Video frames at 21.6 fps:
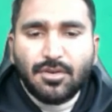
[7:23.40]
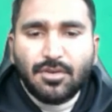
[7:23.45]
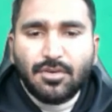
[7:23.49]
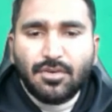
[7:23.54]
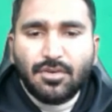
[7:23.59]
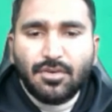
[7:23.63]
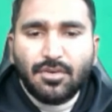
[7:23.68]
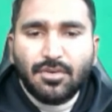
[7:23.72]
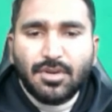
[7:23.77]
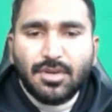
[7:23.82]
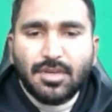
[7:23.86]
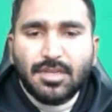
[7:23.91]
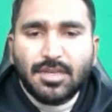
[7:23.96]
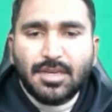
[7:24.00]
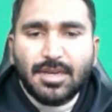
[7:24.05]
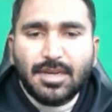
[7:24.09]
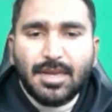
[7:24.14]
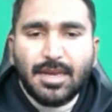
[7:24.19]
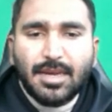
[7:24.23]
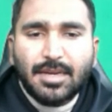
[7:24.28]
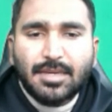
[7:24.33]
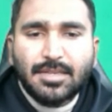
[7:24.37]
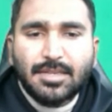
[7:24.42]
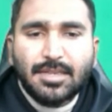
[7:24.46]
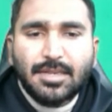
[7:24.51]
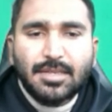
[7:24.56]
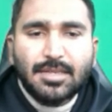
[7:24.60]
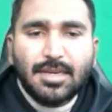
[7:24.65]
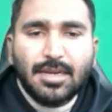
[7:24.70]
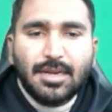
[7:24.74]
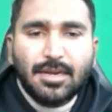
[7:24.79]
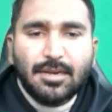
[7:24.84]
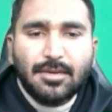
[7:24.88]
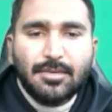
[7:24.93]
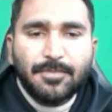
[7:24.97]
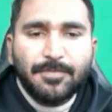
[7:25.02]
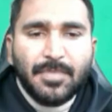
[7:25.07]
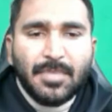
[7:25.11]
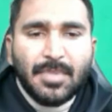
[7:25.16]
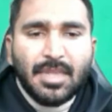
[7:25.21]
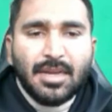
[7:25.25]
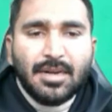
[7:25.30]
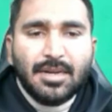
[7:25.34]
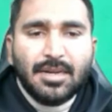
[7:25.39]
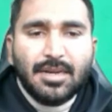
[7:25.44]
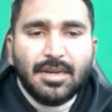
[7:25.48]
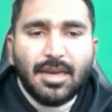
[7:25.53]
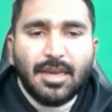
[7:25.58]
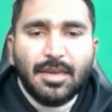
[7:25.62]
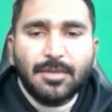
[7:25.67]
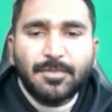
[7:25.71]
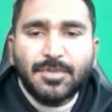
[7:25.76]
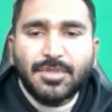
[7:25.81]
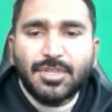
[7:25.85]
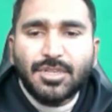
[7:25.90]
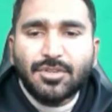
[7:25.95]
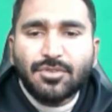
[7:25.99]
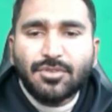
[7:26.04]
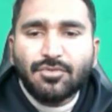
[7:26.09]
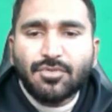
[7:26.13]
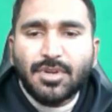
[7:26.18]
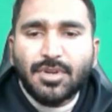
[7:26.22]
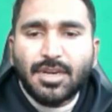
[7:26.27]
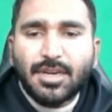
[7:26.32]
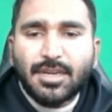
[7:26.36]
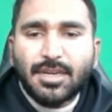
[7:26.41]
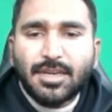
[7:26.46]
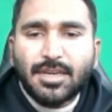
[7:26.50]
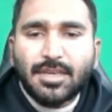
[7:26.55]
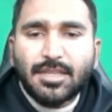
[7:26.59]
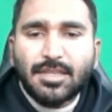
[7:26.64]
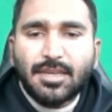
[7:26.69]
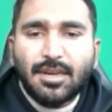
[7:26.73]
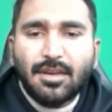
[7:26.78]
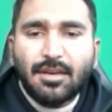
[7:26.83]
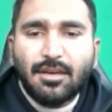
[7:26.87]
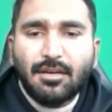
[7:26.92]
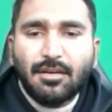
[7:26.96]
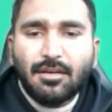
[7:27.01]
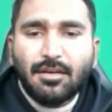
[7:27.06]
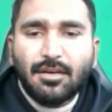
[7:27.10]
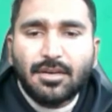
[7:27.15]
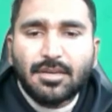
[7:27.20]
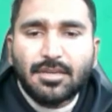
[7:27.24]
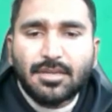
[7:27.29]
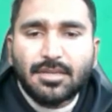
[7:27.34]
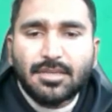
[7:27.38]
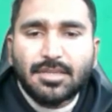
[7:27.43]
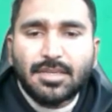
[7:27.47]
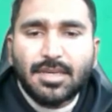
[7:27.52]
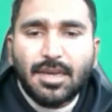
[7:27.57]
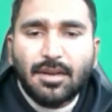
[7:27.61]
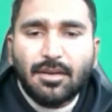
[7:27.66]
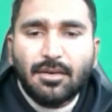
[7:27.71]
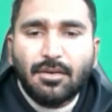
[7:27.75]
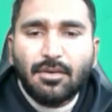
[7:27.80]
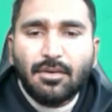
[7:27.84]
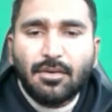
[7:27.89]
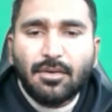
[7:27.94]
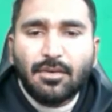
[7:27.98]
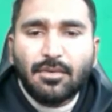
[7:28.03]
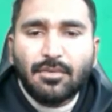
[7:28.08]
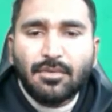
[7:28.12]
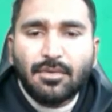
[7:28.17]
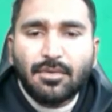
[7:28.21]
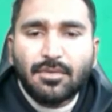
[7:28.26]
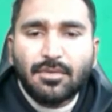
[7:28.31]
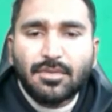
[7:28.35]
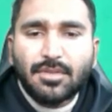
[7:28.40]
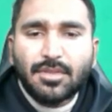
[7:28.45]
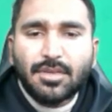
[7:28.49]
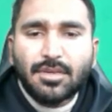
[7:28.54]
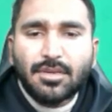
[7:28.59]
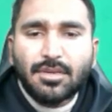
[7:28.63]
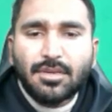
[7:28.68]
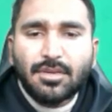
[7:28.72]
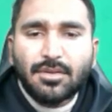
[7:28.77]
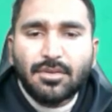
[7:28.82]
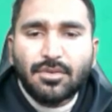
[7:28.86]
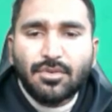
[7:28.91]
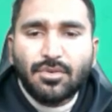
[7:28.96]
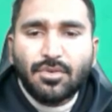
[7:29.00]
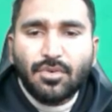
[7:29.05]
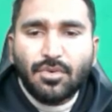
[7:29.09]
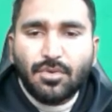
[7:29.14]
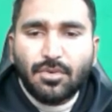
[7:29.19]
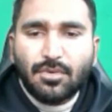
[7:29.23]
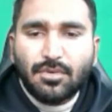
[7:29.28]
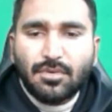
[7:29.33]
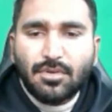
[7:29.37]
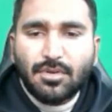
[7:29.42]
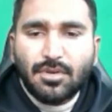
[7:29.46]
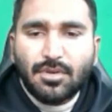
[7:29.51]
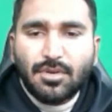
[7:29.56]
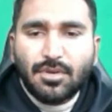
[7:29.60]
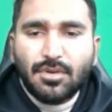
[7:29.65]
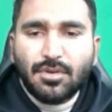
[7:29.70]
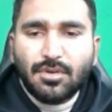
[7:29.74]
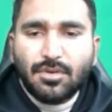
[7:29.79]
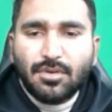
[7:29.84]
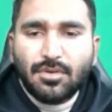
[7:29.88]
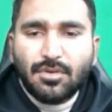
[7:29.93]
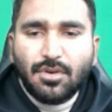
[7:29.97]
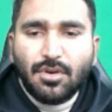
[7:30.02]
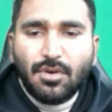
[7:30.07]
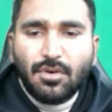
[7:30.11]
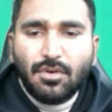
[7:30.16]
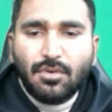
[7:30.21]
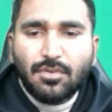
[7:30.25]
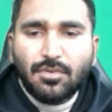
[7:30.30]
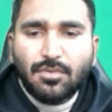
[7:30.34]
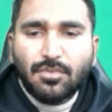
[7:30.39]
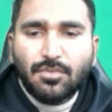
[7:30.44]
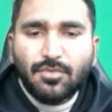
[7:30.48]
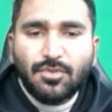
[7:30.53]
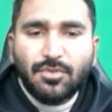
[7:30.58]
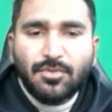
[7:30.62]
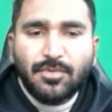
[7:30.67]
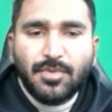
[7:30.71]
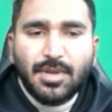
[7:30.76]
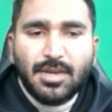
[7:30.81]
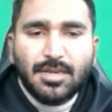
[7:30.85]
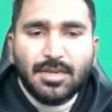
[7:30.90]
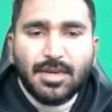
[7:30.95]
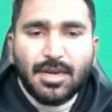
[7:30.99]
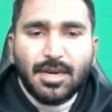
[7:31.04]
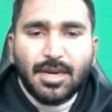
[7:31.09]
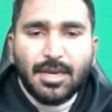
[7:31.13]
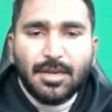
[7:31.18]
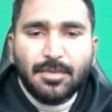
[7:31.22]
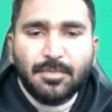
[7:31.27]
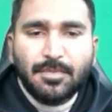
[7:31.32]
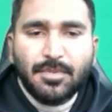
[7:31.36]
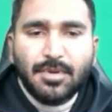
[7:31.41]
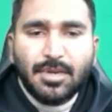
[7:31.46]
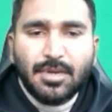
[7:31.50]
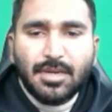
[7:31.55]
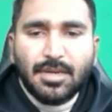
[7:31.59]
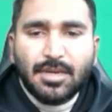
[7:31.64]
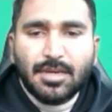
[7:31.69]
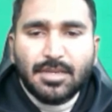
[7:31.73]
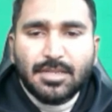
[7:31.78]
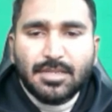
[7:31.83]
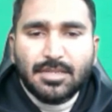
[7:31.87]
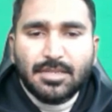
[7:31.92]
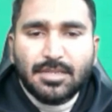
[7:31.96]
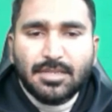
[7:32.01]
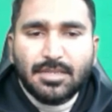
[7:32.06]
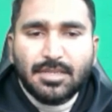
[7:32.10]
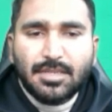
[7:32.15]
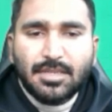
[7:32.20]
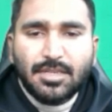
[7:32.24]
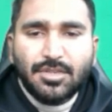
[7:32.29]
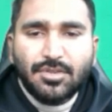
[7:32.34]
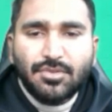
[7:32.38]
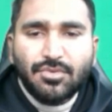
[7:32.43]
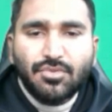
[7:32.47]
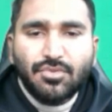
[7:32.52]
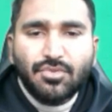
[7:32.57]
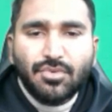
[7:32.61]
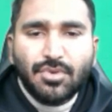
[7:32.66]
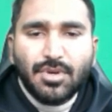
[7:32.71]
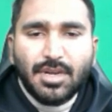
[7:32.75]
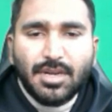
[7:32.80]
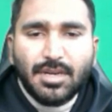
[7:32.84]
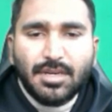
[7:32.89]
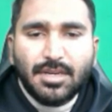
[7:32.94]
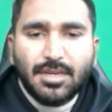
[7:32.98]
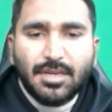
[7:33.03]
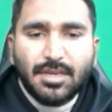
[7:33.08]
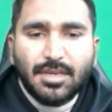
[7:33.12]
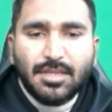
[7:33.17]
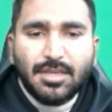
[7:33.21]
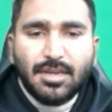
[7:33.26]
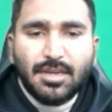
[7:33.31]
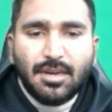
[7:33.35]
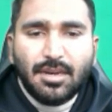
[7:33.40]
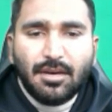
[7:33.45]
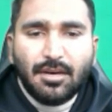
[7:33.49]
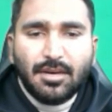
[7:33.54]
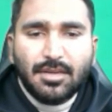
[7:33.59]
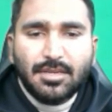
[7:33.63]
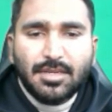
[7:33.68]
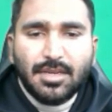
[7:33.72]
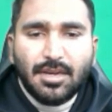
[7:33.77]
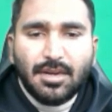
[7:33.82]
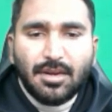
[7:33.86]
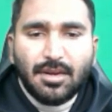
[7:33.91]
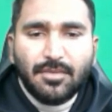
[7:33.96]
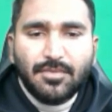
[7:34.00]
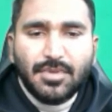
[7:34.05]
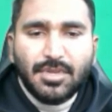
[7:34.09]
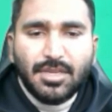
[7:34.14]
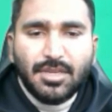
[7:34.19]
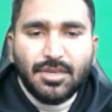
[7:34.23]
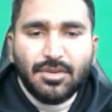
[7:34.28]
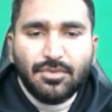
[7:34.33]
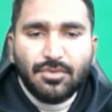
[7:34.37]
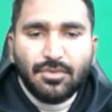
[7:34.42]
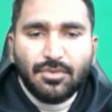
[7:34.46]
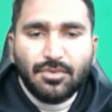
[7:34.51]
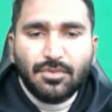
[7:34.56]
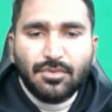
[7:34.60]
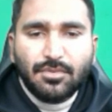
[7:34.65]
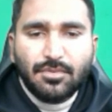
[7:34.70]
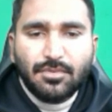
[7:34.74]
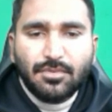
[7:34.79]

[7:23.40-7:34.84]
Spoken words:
Okay, the next is that type C2 rating in the last cell on the row. Now we will type C2 rating in the last cell of the new row.